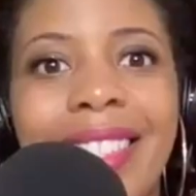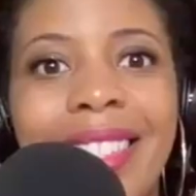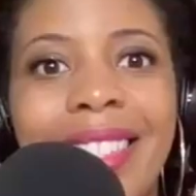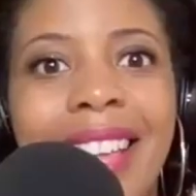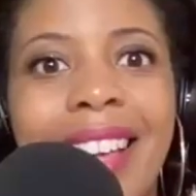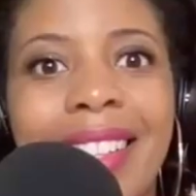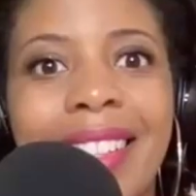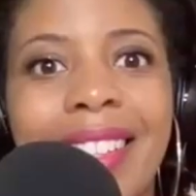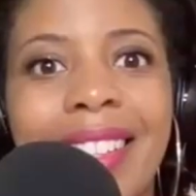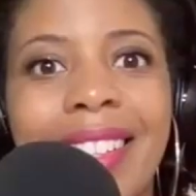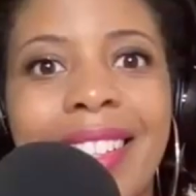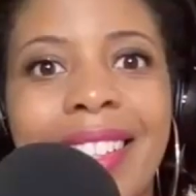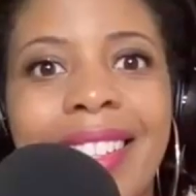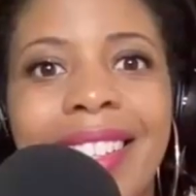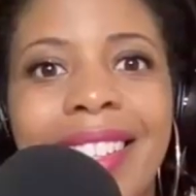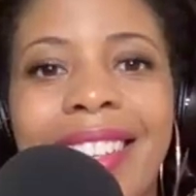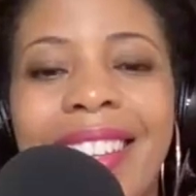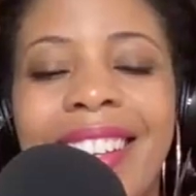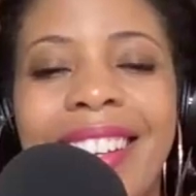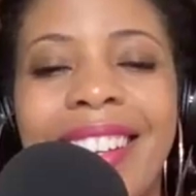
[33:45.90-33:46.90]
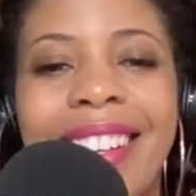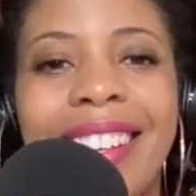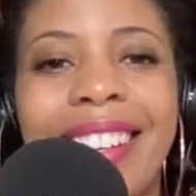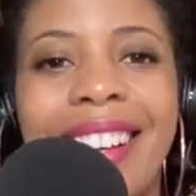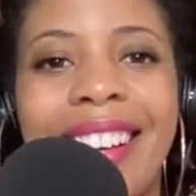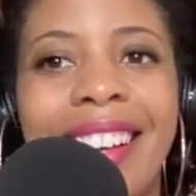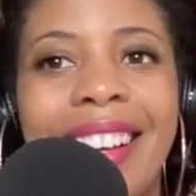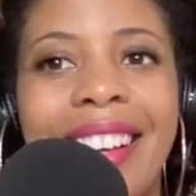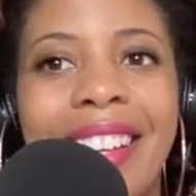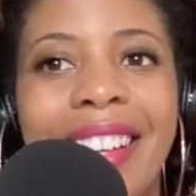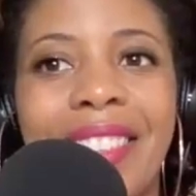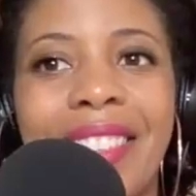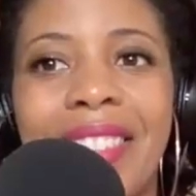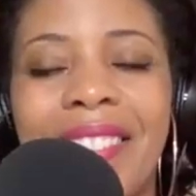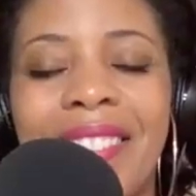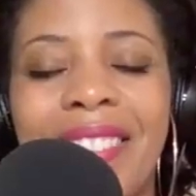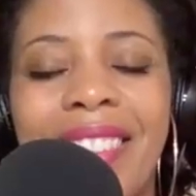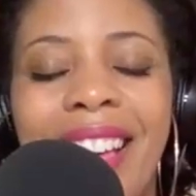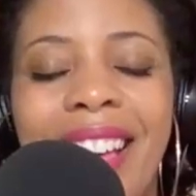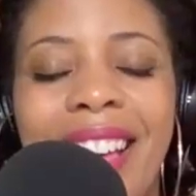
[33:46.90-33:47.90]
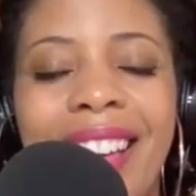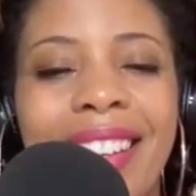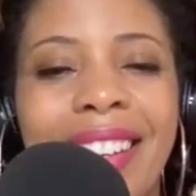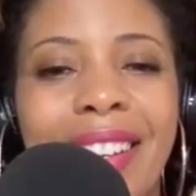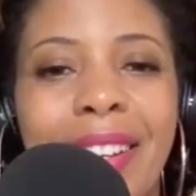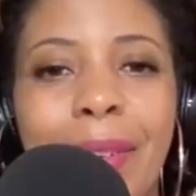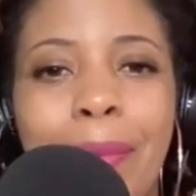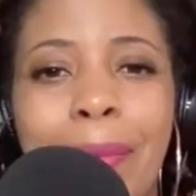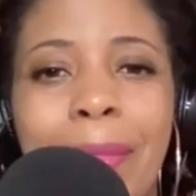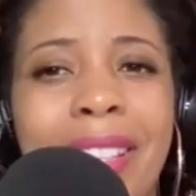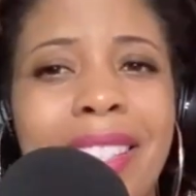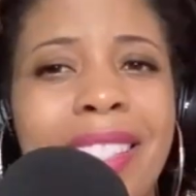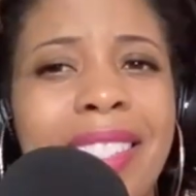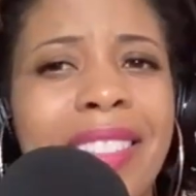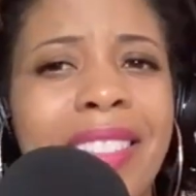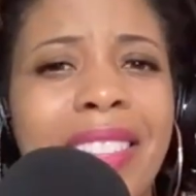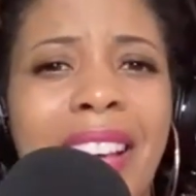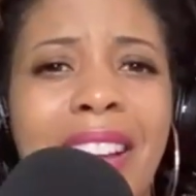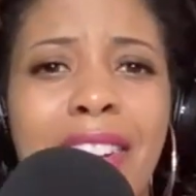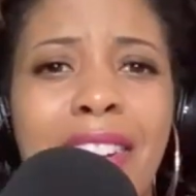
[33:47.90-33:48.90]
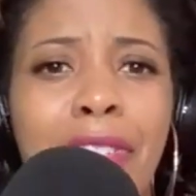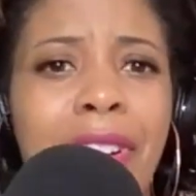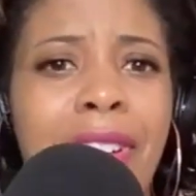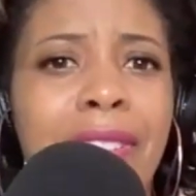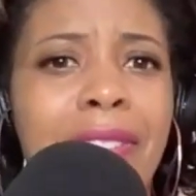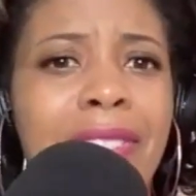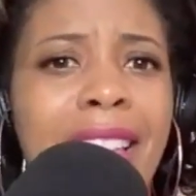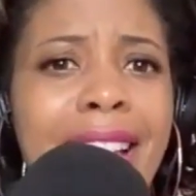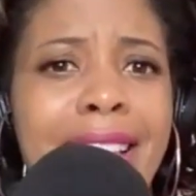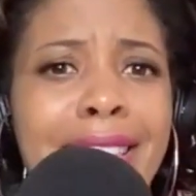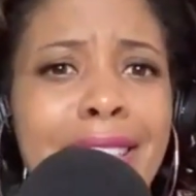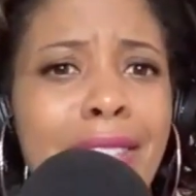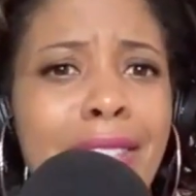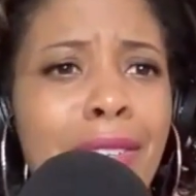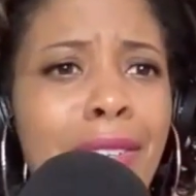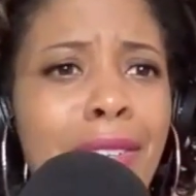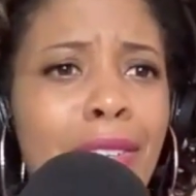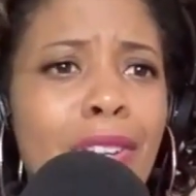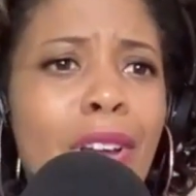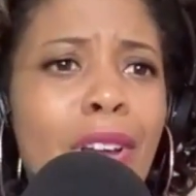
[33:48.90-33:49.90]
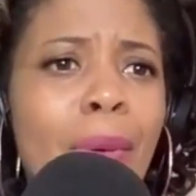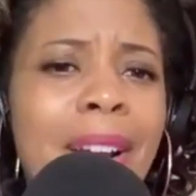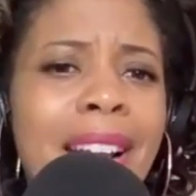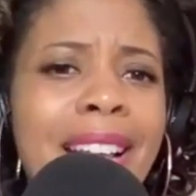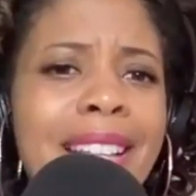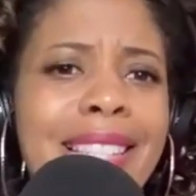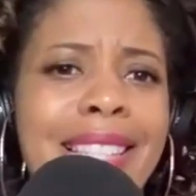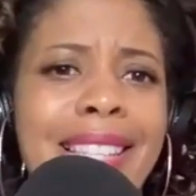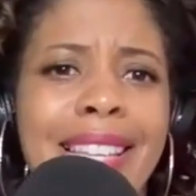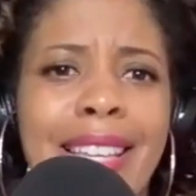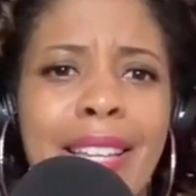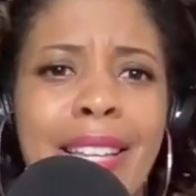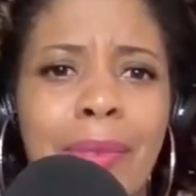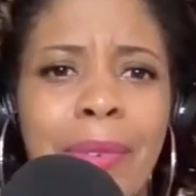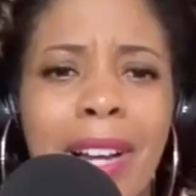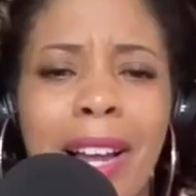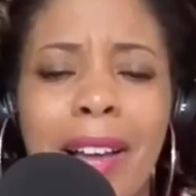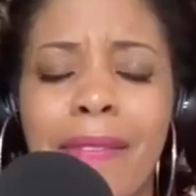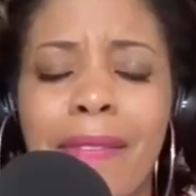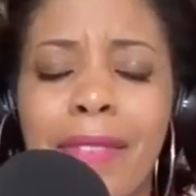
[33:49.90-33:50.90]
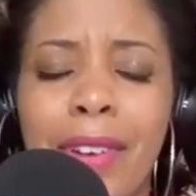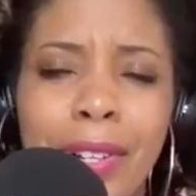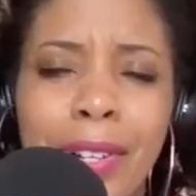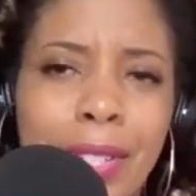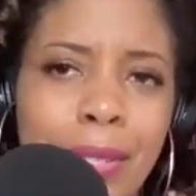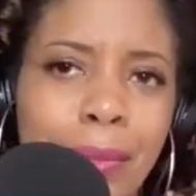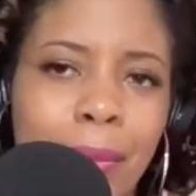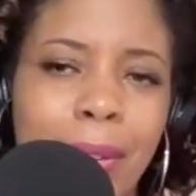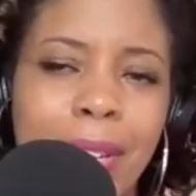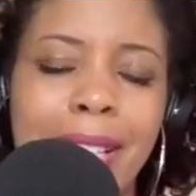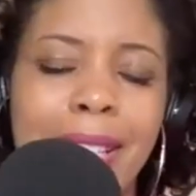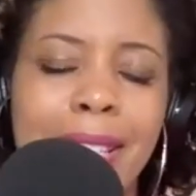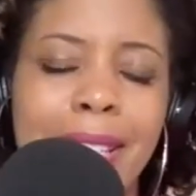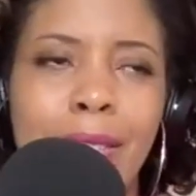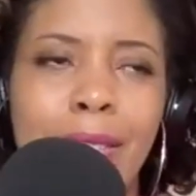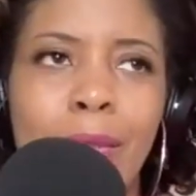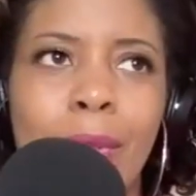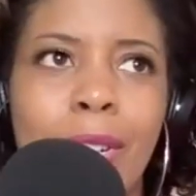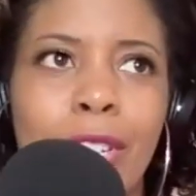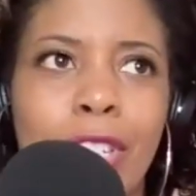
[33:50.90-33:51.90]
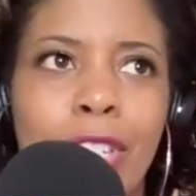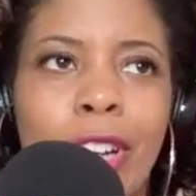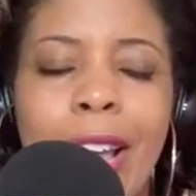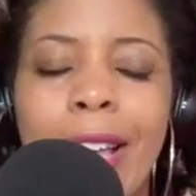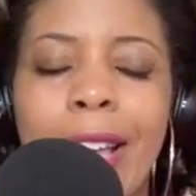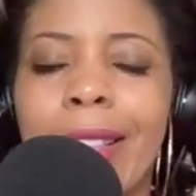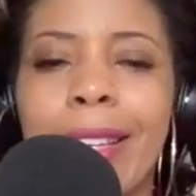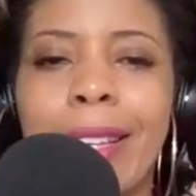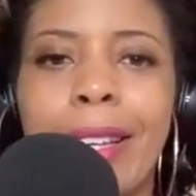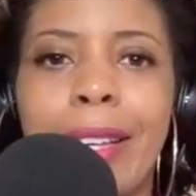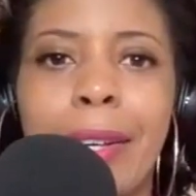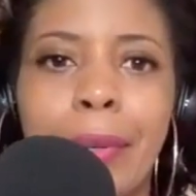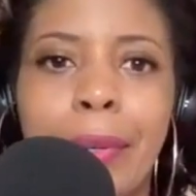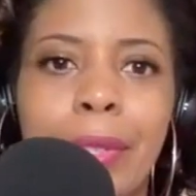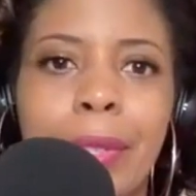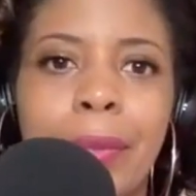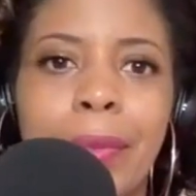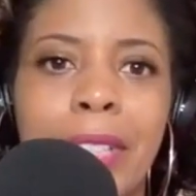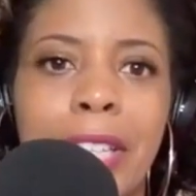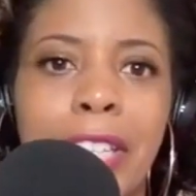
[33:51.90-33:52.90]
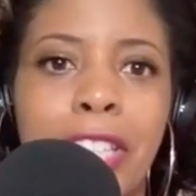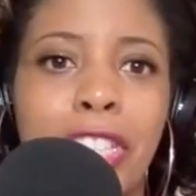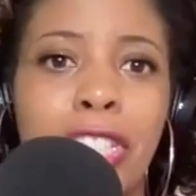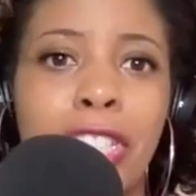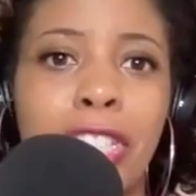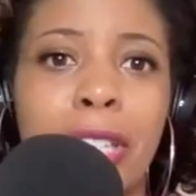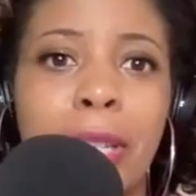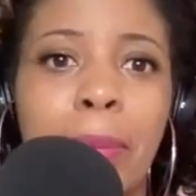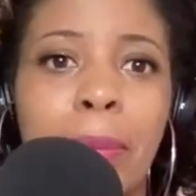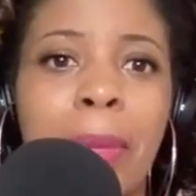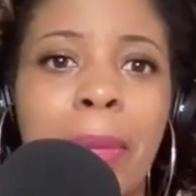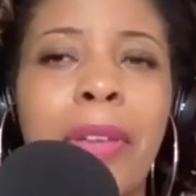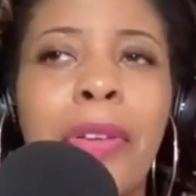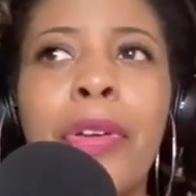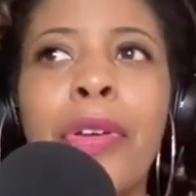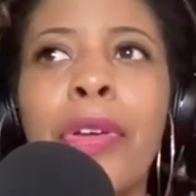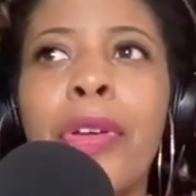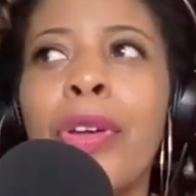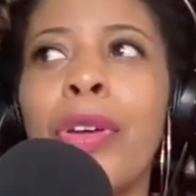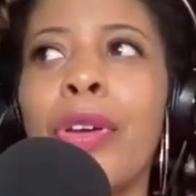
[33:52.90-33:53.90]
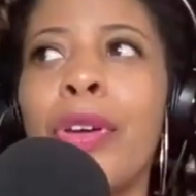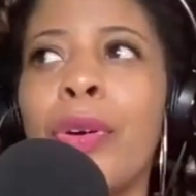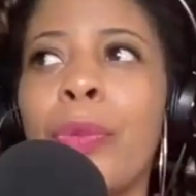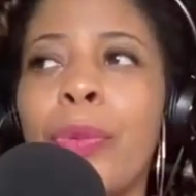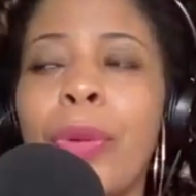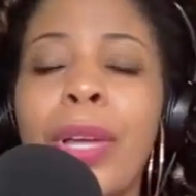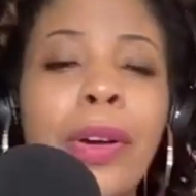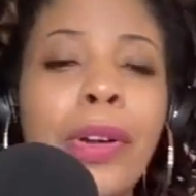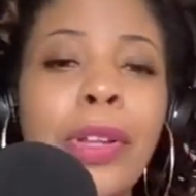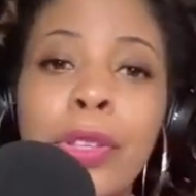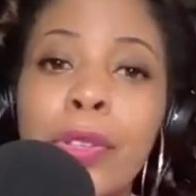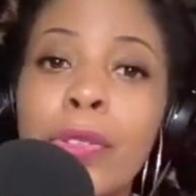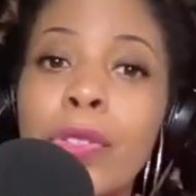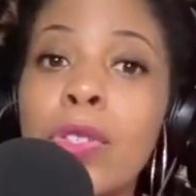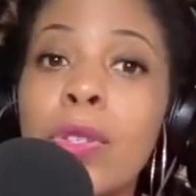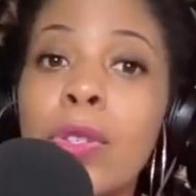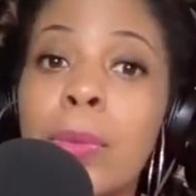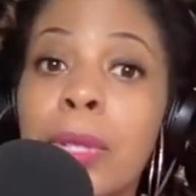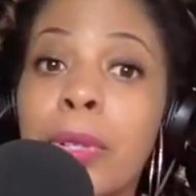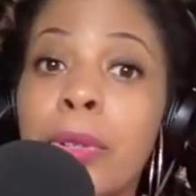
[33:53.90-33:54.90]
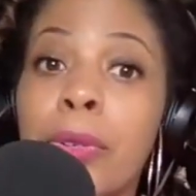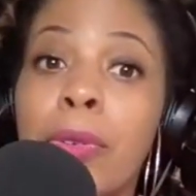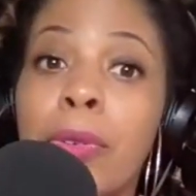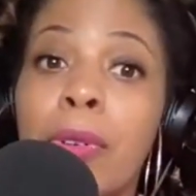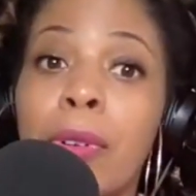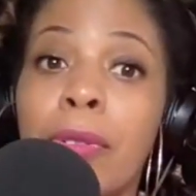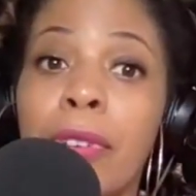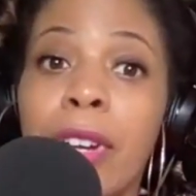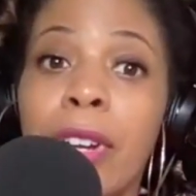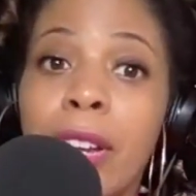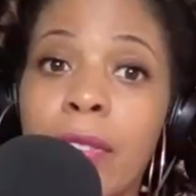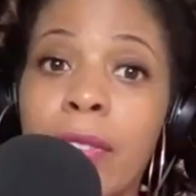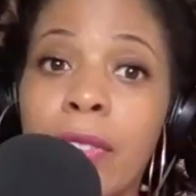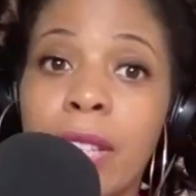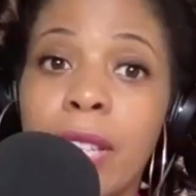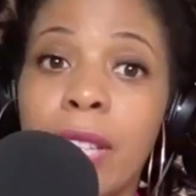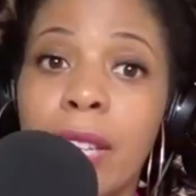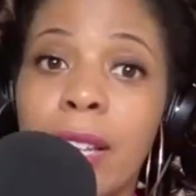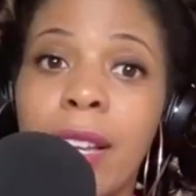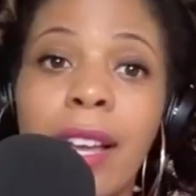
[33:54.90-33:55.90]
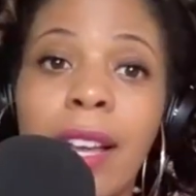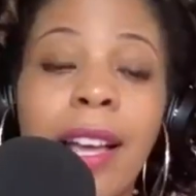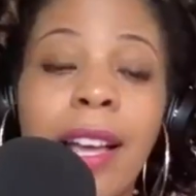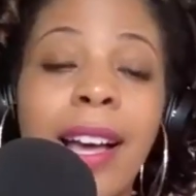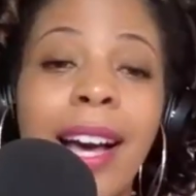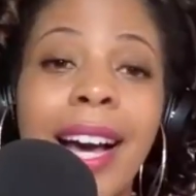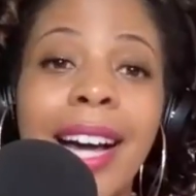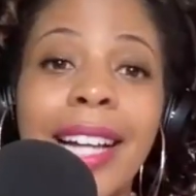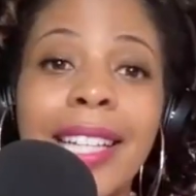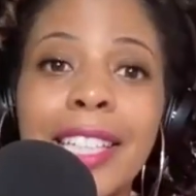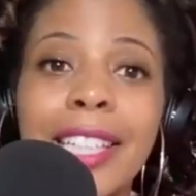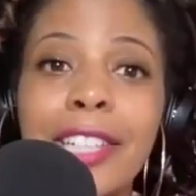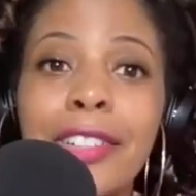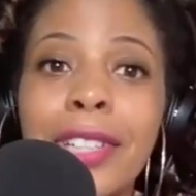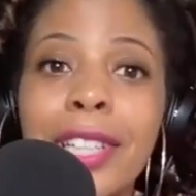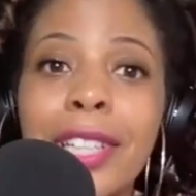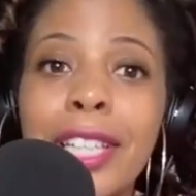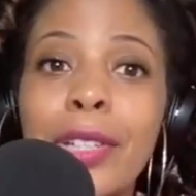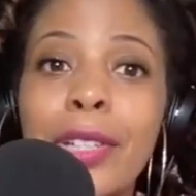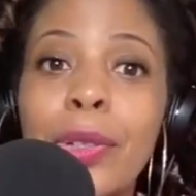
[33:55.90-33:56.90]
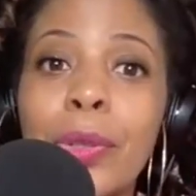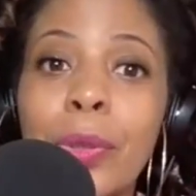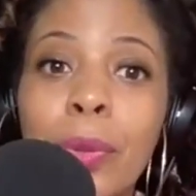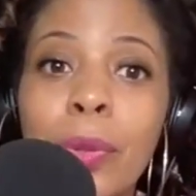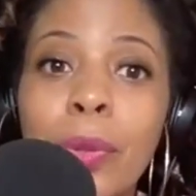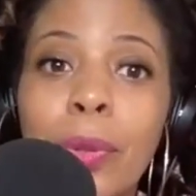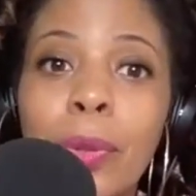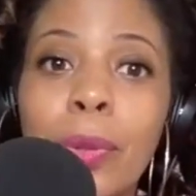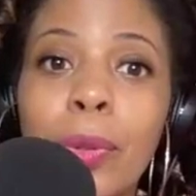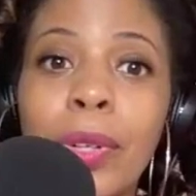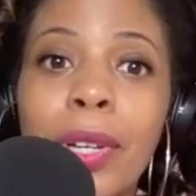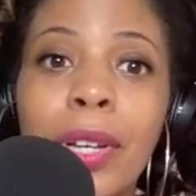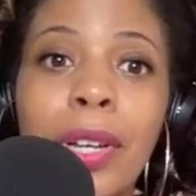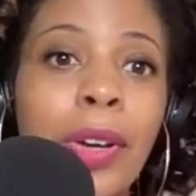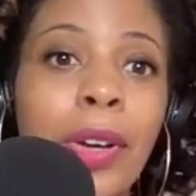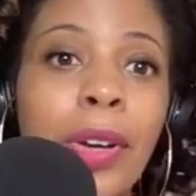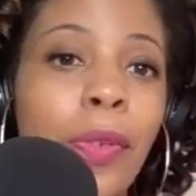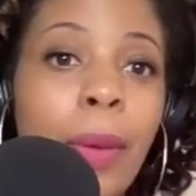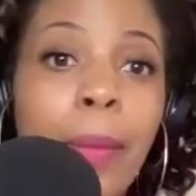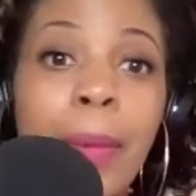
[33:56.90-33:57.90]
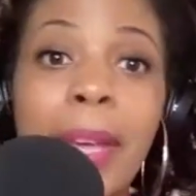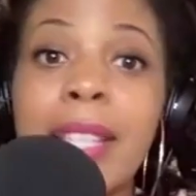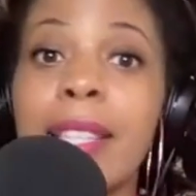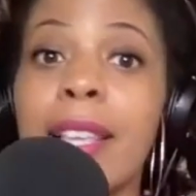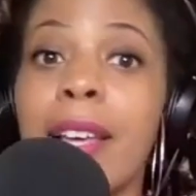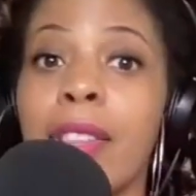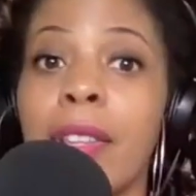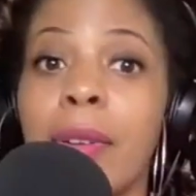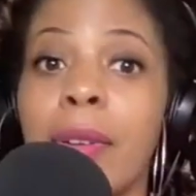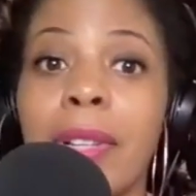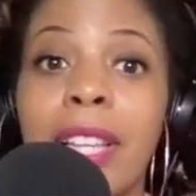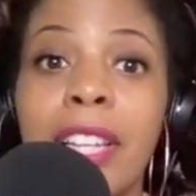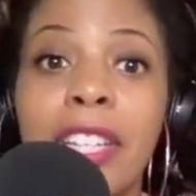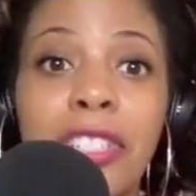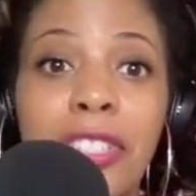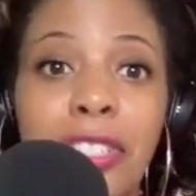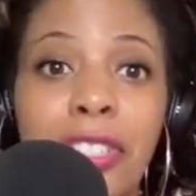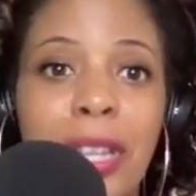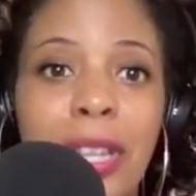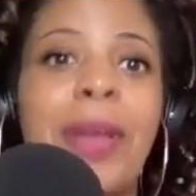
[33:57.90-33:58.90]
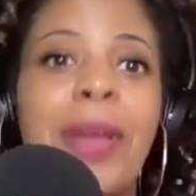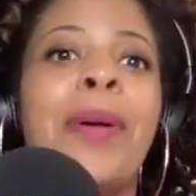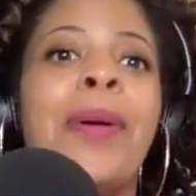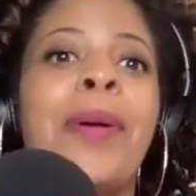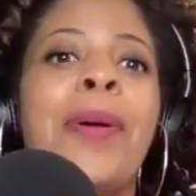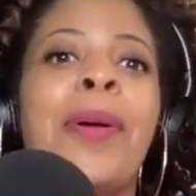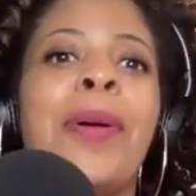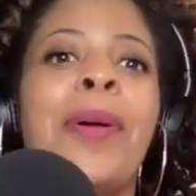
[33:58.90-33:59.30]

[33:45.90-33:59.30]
Exactly. Yeah. I love that. It's a lot of green flags. You know what I did when I first wanted to attract like a healthy relationship? We go to YouTube and Google for everything. I literally Googled what makes a healthy relationship.